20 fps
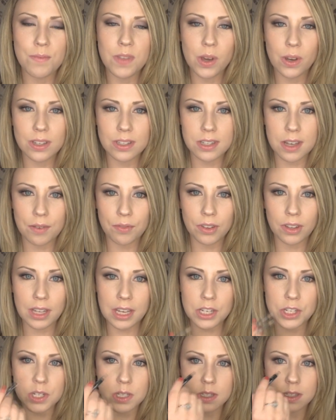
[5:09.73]
You can
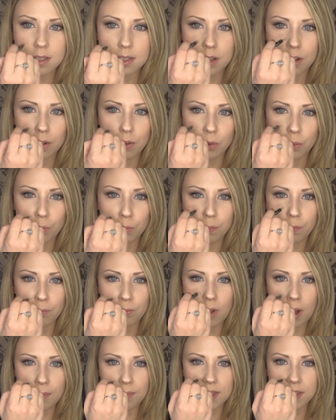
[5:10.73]
definitely just
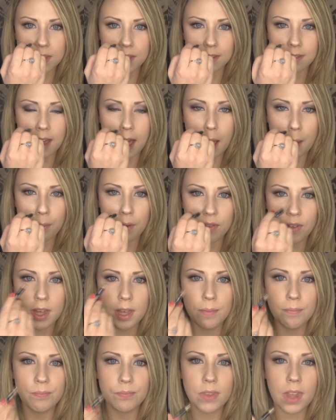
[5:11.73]
rub this on top of
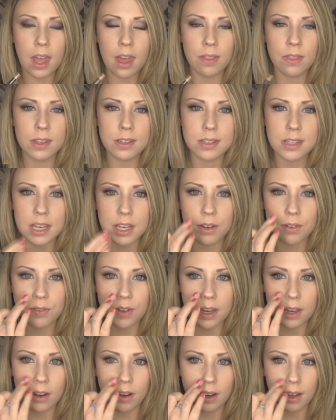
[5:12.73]
it and then take your
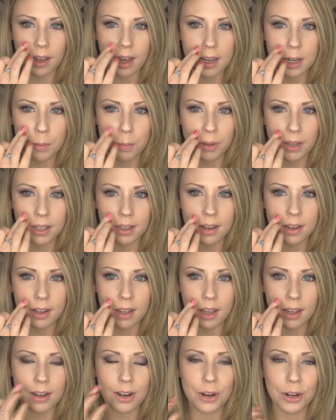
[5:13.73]
finger and kind of blend it
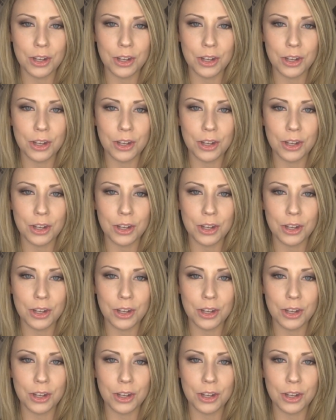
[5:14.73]
in,